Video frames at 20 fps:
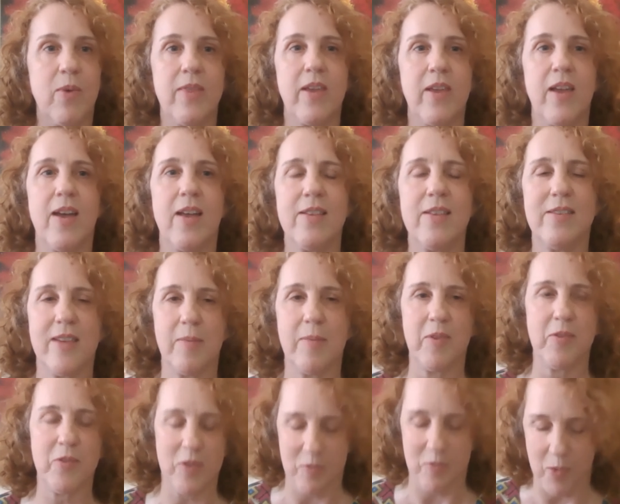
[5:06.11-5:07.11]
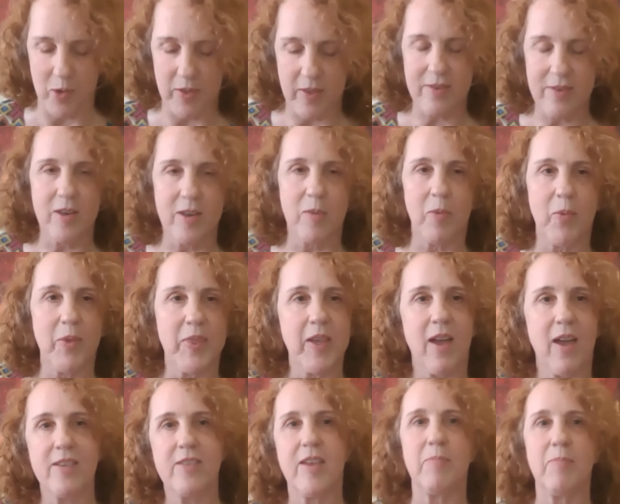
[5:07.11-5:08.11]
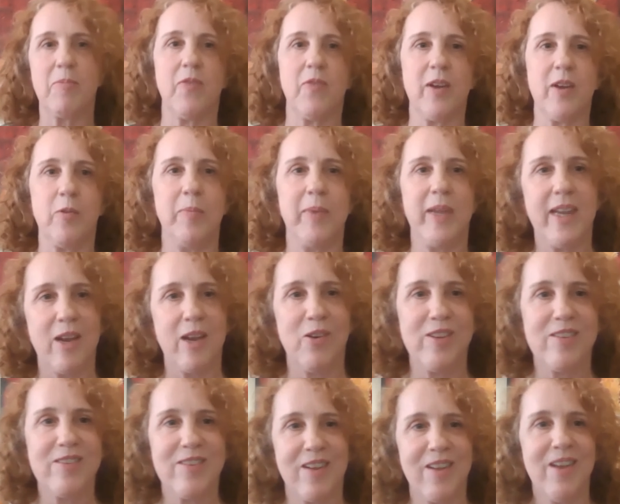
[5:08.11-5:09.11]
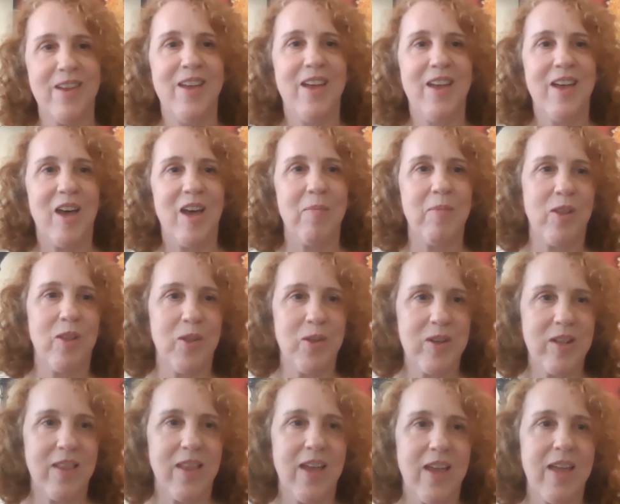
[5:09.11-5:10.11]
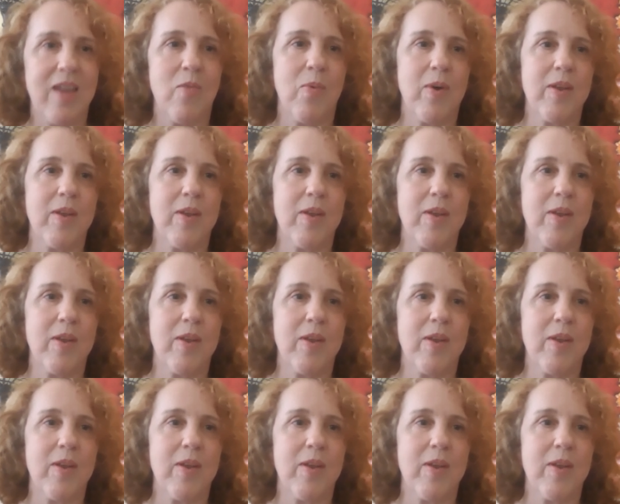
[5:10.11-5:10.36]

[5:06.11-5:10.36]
what the concept this is more at the center, but what the concept of intermediaries um, look like.